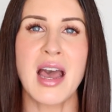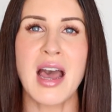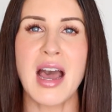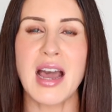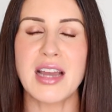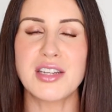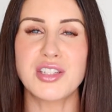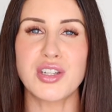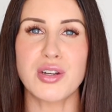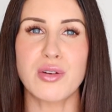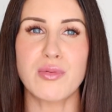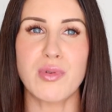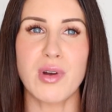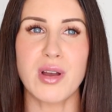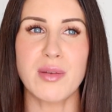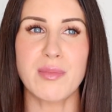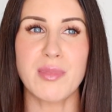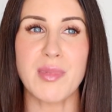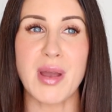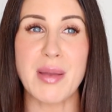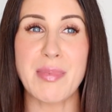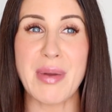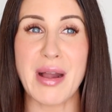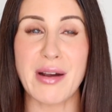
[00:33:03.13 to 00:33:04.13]
I don't want
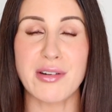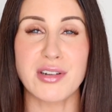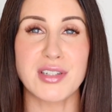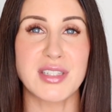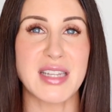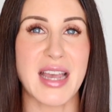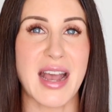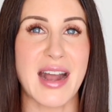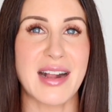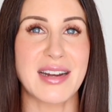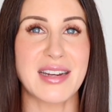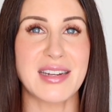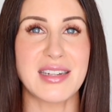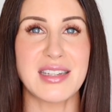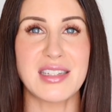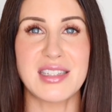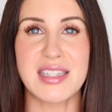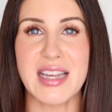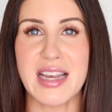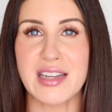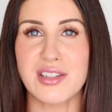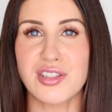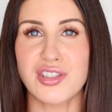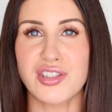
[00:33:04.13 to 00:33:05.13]
my powder to add any
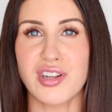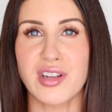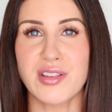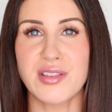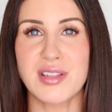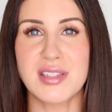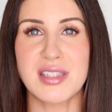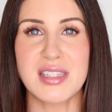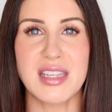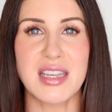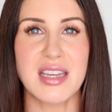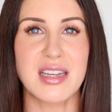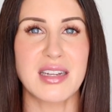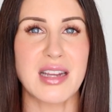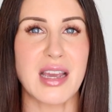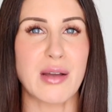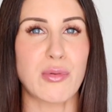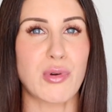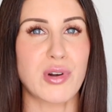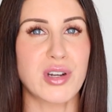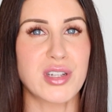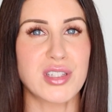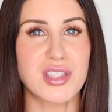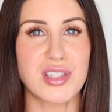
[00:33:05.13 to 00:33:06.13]
texture on the skin. I
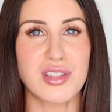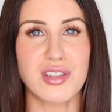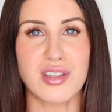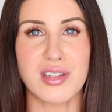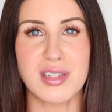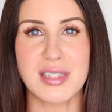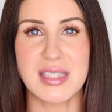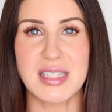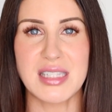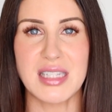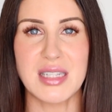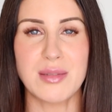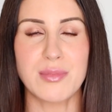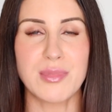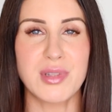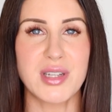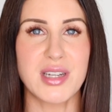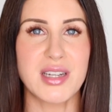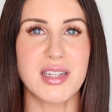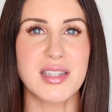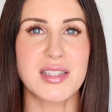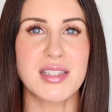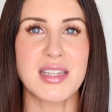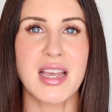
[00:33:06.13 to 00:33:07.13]
want it to look
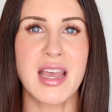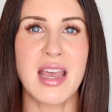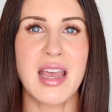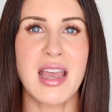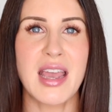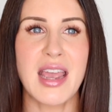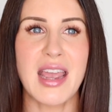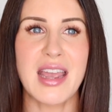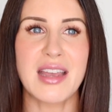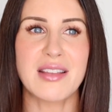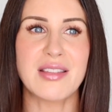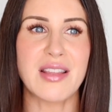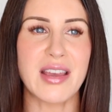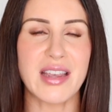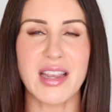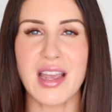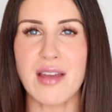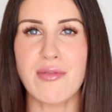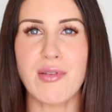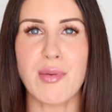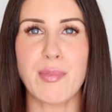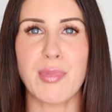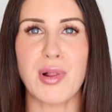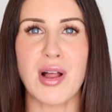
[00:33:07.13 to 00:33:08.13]
seamless and like
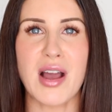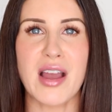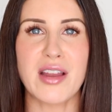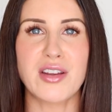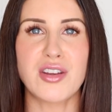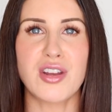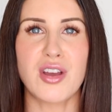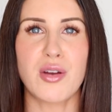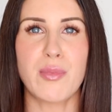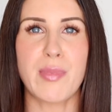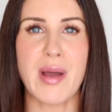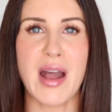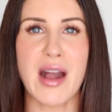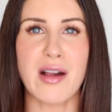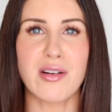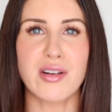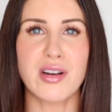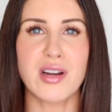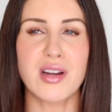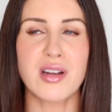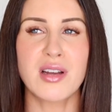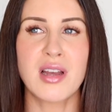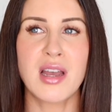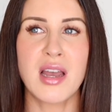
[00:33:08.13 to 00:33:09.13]
I've applied no
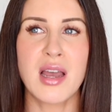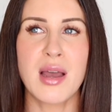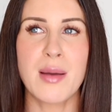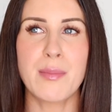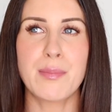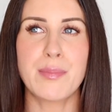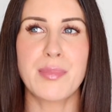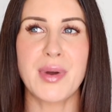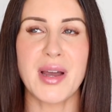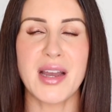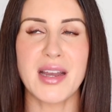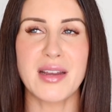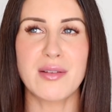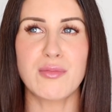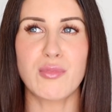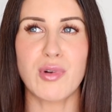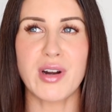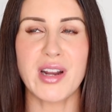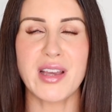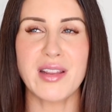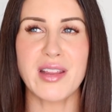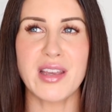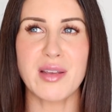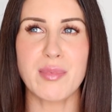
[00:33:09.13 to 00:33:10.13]
powder. But what
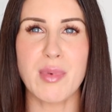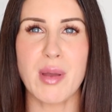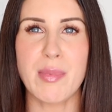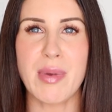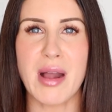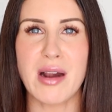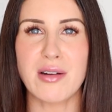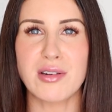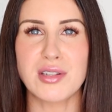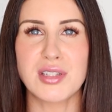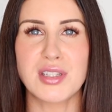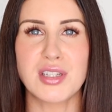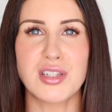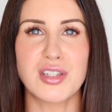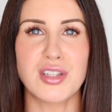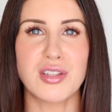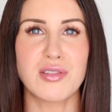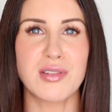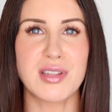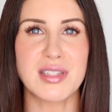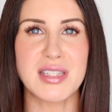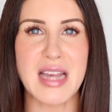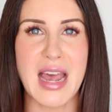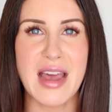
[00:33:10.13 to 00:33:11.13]
I like my powders to do
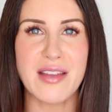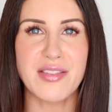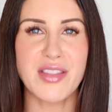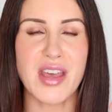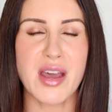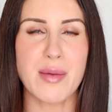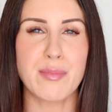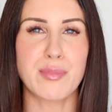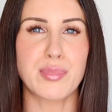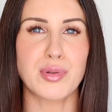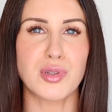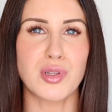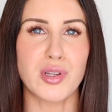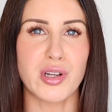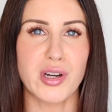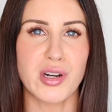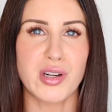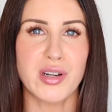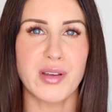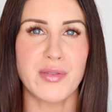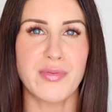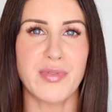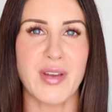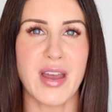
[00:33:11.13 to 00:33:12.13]
is add that
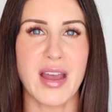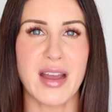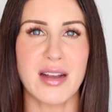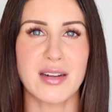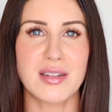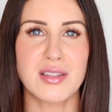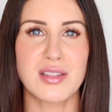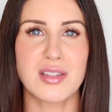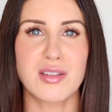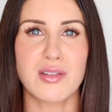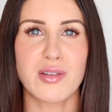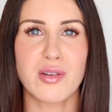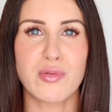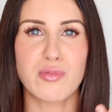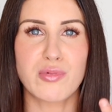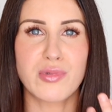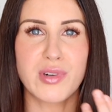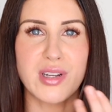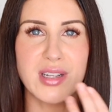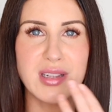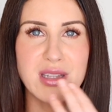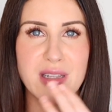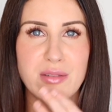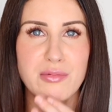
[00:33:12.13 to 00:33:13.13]
blurred effect. So it
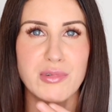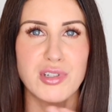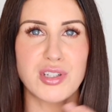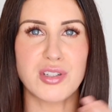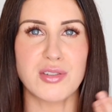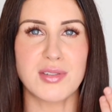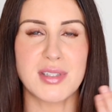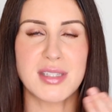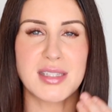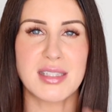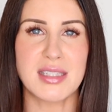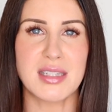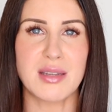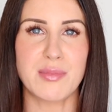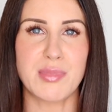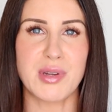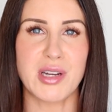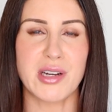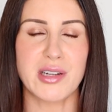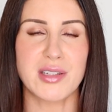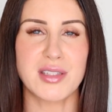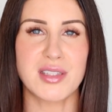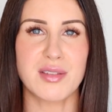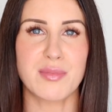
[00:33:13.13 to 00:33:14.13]
really reduces the
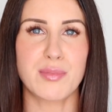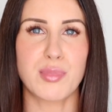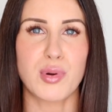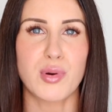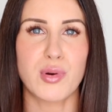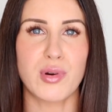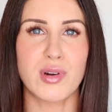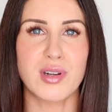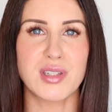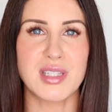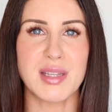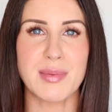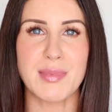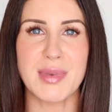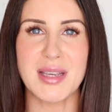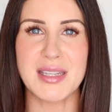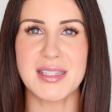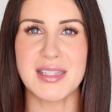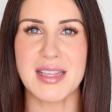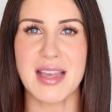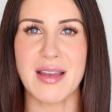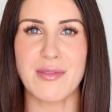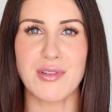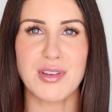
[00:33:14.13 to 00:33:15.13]
appearance of pores. It
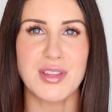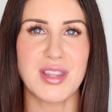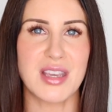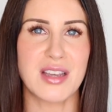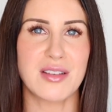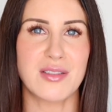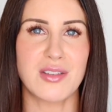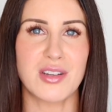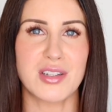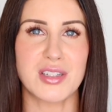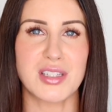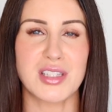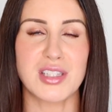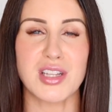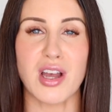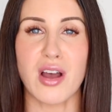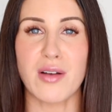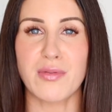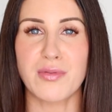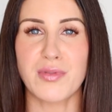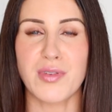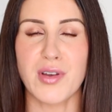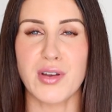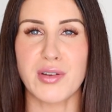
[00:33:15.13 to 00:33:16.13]
makes everything look
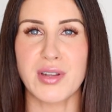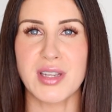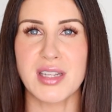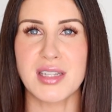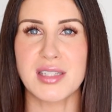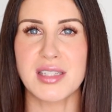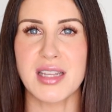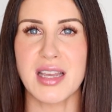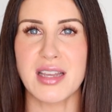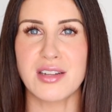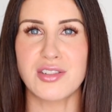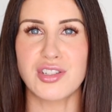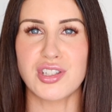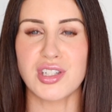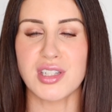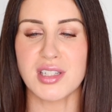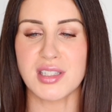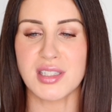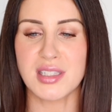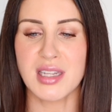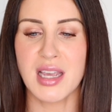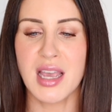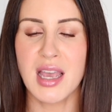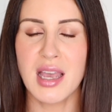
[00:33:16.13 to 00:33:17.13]
soft focus and
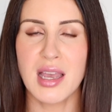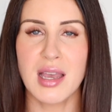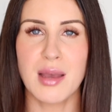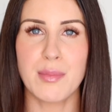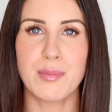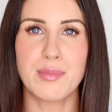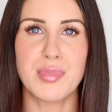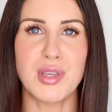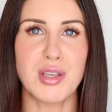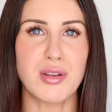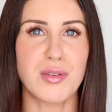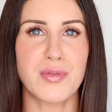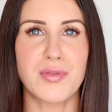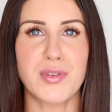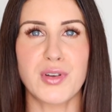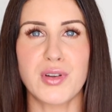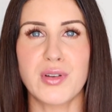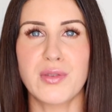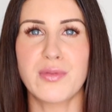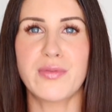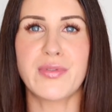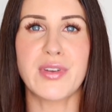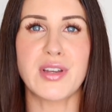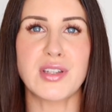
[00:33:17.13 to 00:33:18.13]
just beautiful
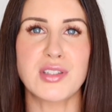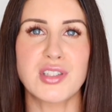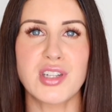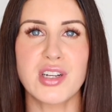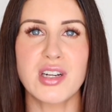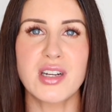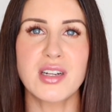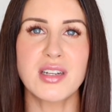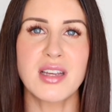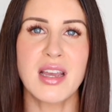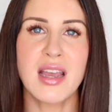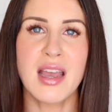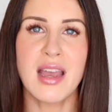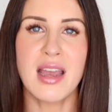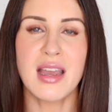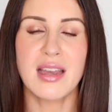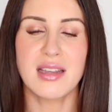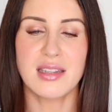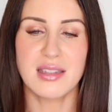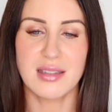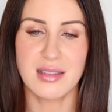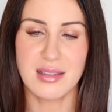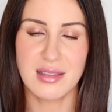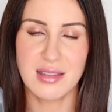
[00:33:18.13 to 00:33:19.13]
and filtered.
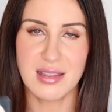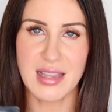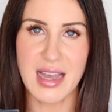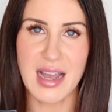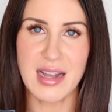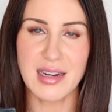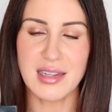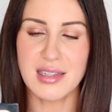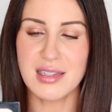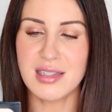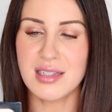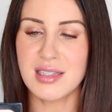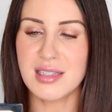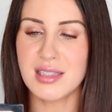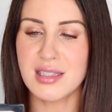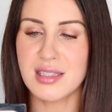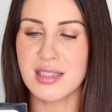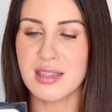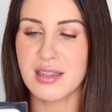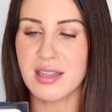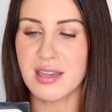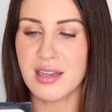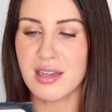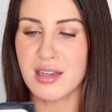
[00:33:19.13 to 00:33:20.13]
That
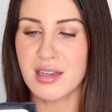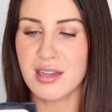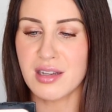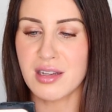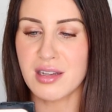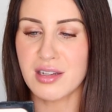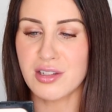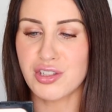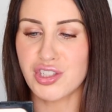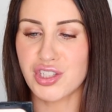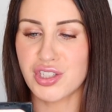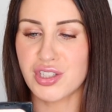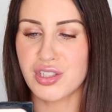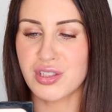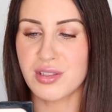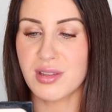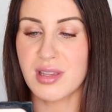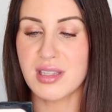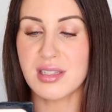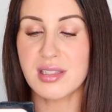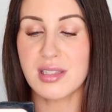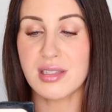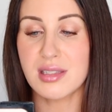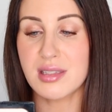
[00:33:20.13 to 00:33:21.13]
is this
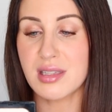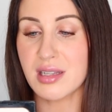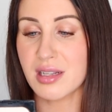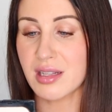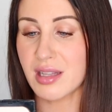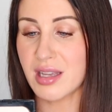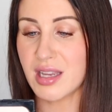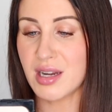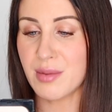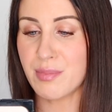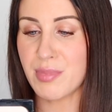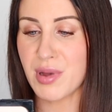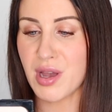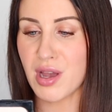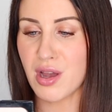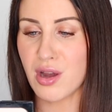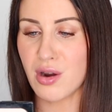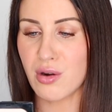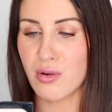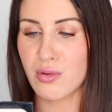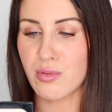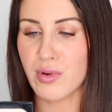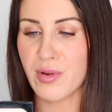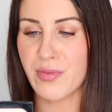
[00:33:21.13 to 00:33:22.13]
is the Clé de
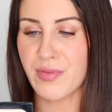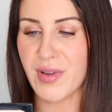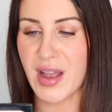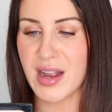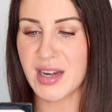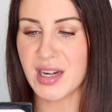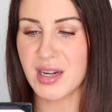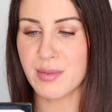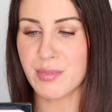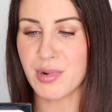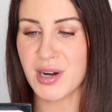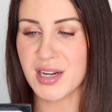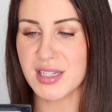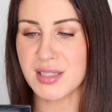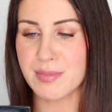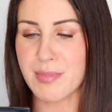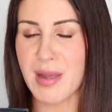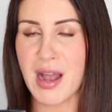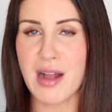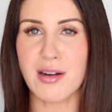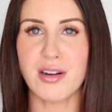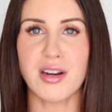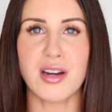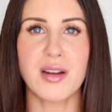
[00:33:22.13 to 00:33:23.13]
Peau Refining Press
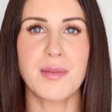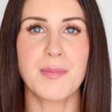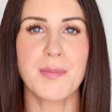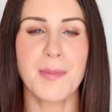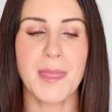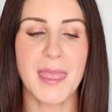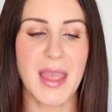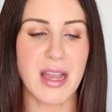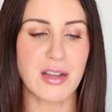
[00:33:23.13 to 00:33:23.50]
Powder.